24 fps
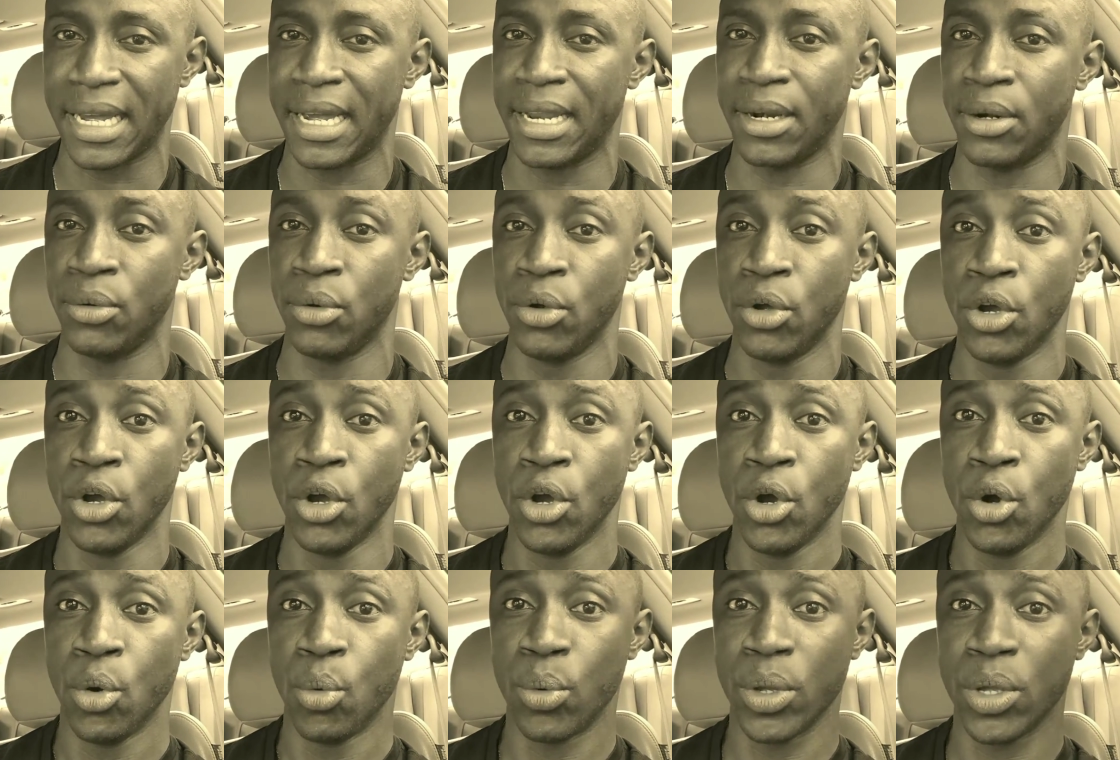and
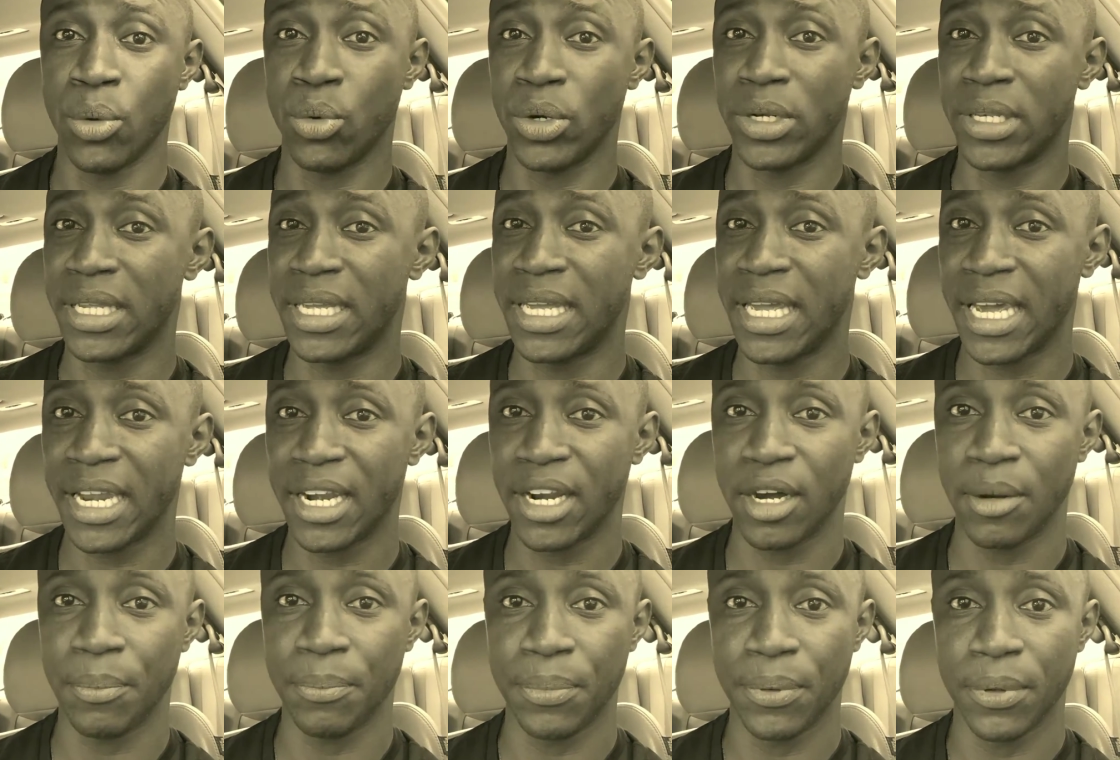we would get
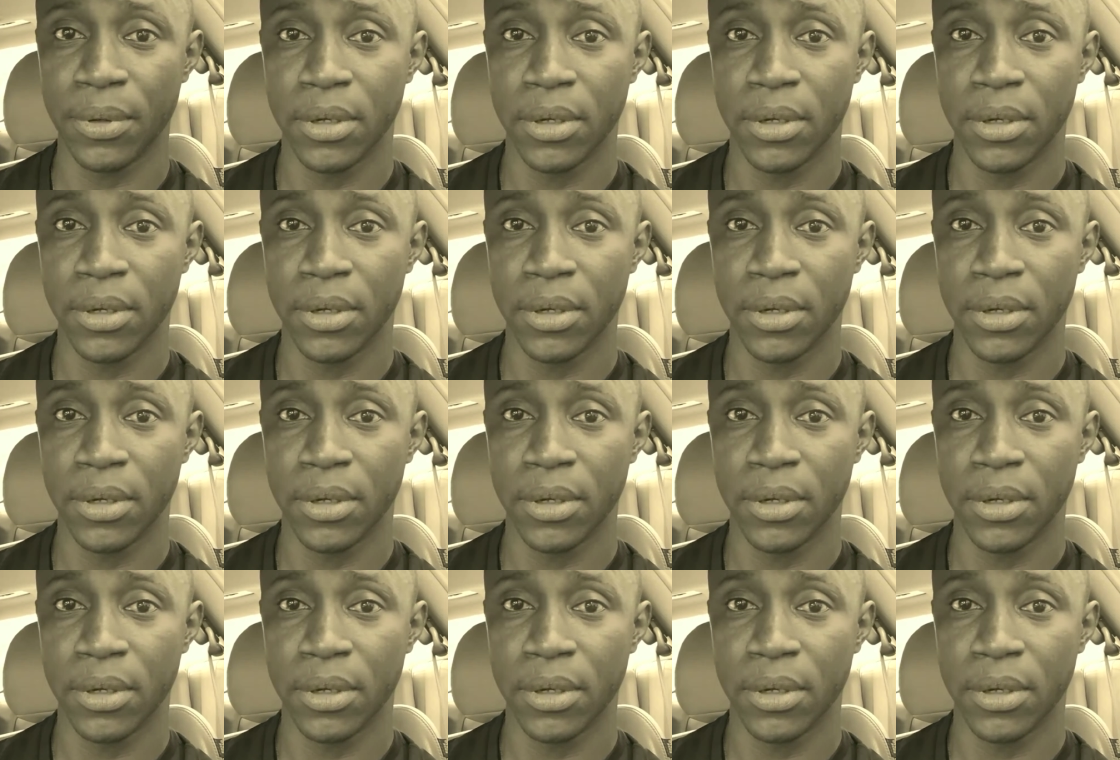up